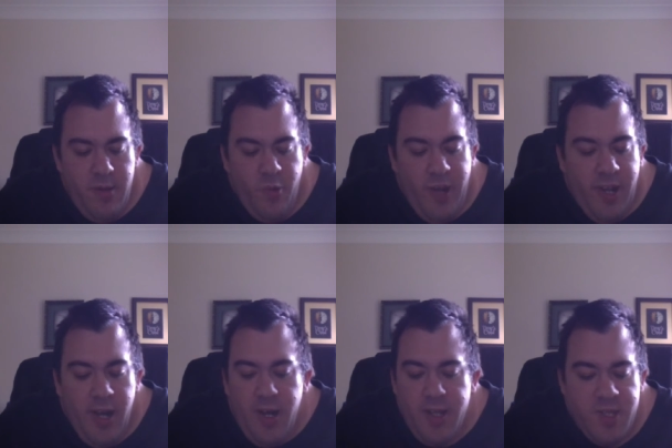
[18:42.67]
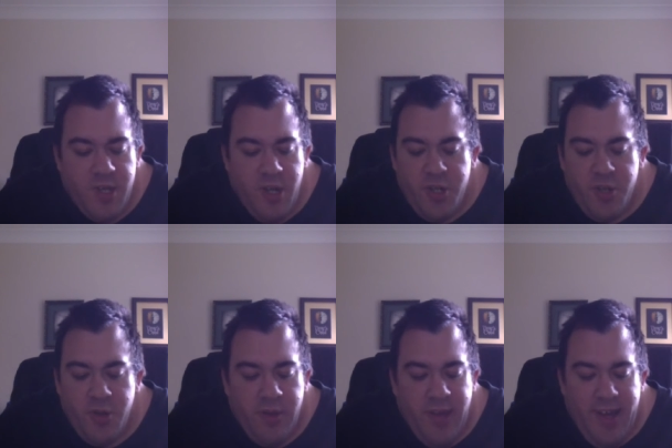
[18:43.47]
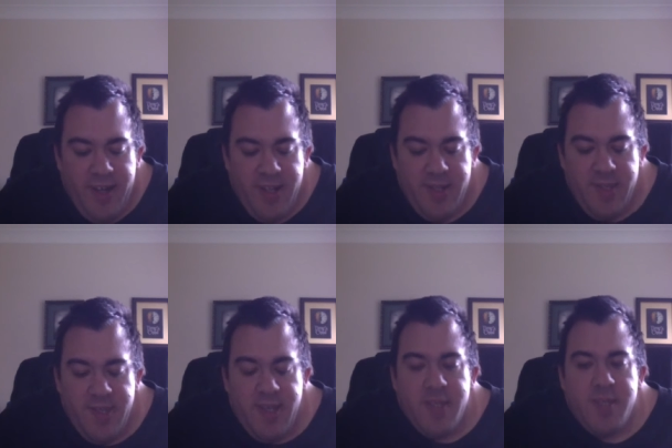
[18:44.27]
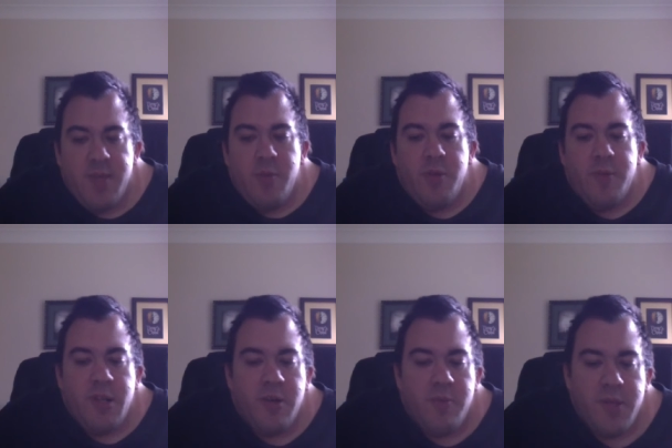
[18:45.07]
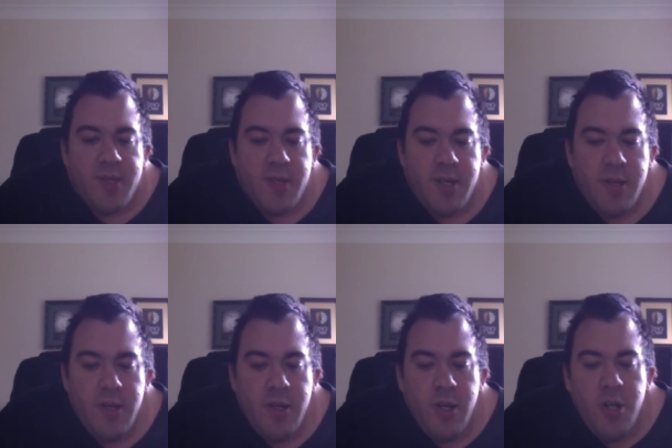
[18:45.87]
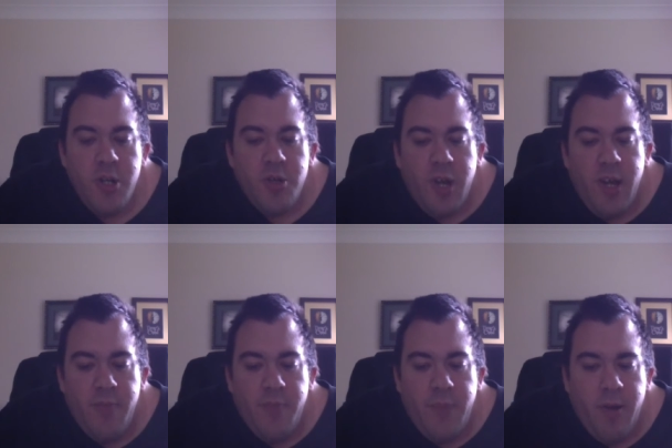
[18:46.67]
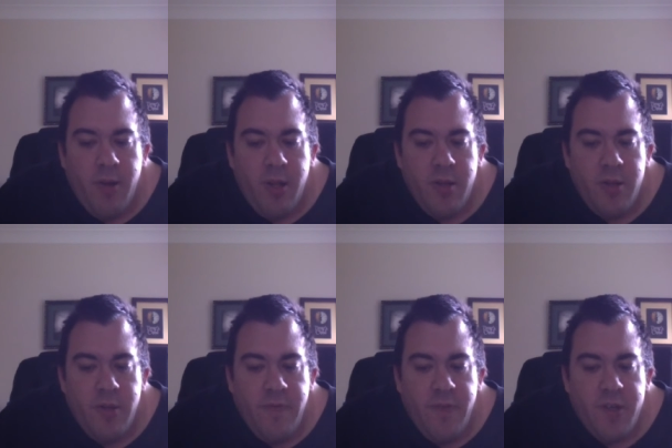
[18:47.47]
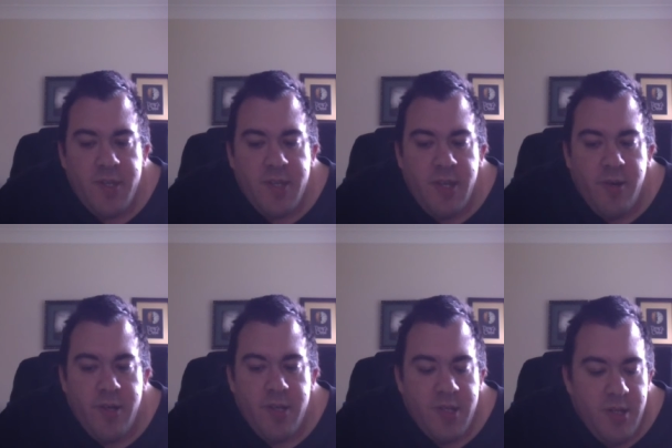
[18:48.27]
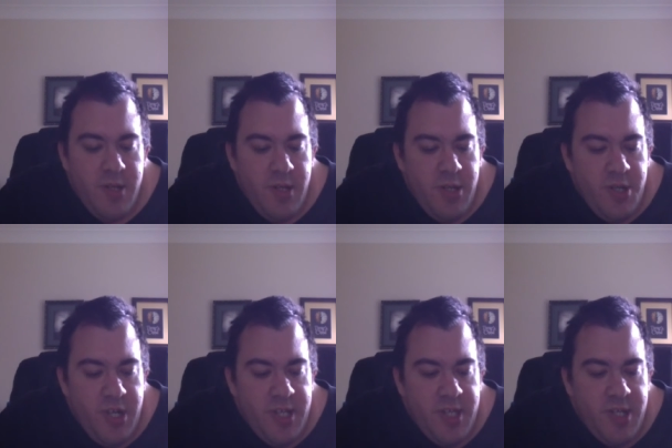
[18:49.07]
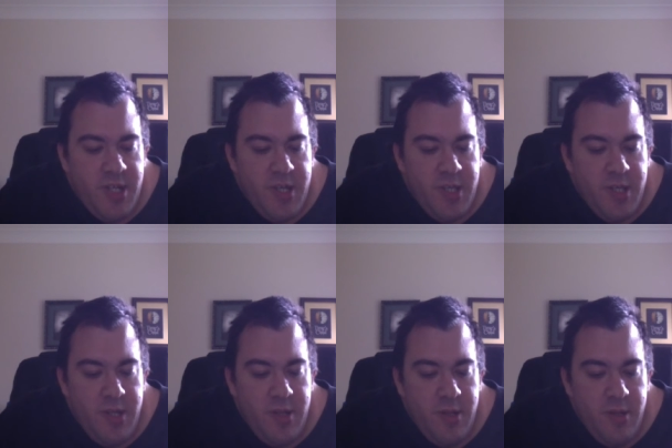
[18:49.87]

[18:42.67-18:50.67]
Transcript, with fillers: We can't search all that, Stacey murmured hopelessly. Try parallel universe theories, Chase suggested.